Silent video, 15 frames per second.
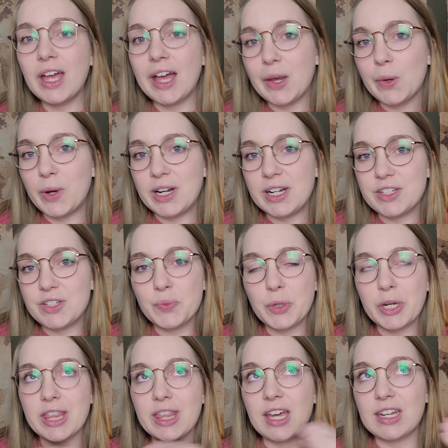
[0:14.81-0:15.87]
I wanted to
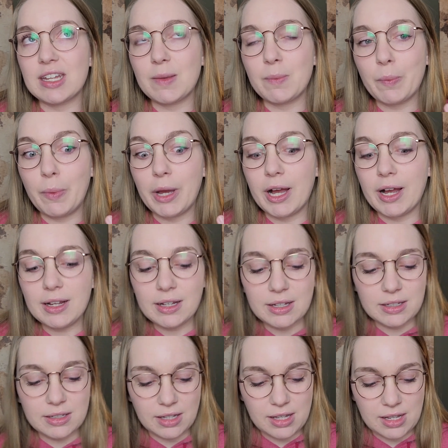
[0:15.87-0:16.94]
bring that
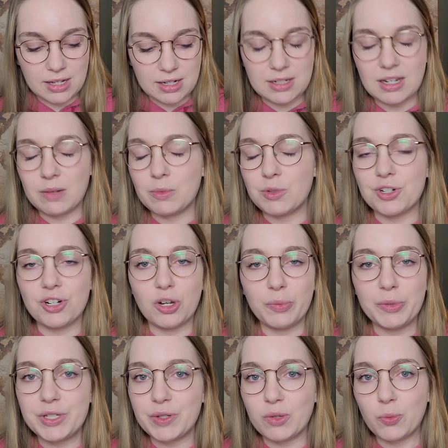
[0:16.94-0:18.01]
back, and I'm sure I'll
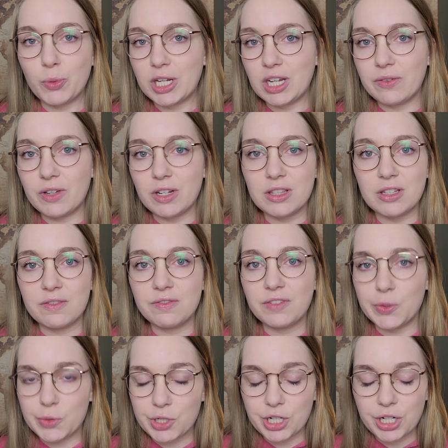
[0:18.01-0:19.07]
be doing plenty of it in the
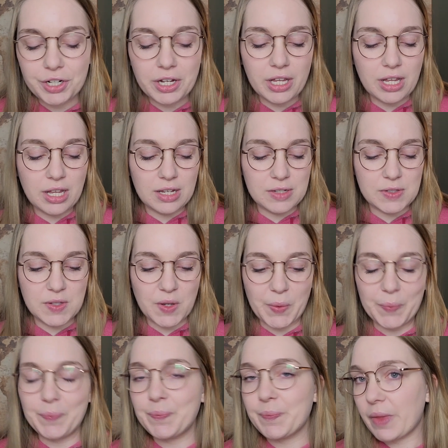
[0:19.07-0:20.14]
future. So,
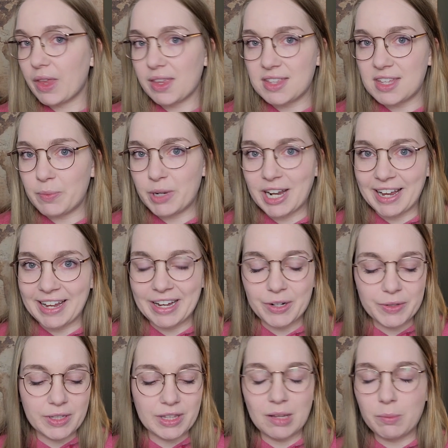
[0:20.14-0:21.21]
keep an eye
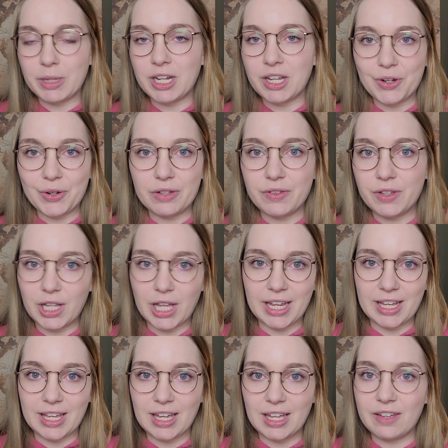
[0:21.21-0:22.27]
out. Let me know if you
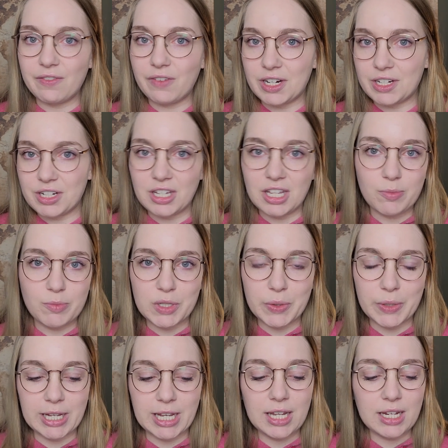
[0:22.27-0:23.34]
like it, if I should keep
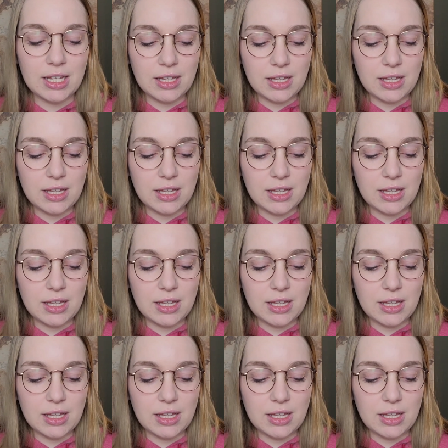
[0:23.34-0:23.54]
doing it.